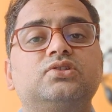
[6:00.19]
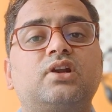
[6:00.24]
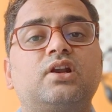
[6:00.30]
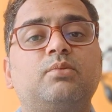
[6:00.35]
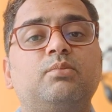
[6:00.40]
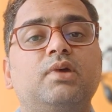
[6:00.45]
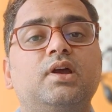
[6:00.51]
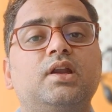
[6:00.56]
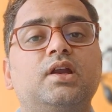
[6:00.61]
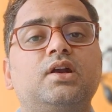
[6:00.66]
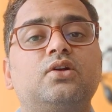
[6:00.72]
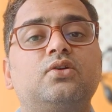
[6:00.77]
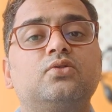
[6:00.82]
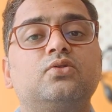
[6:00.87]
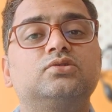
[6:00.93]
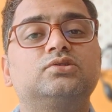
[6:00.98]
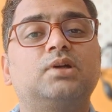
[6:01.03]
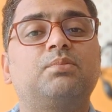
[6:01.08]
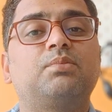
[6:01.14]
remaining
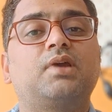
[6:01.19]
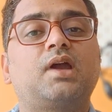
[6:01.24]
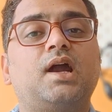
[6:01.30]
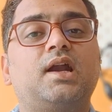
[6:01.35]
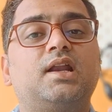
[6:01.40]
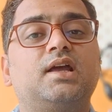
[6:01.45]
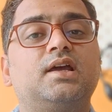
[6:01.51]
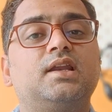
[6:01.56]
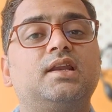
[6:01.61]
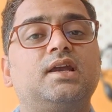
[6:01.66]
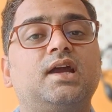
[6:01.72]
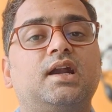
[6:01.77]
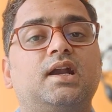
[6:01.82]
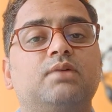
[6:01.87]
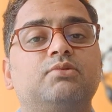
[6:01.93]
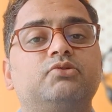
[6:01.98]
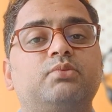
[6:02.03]
2 subcategory items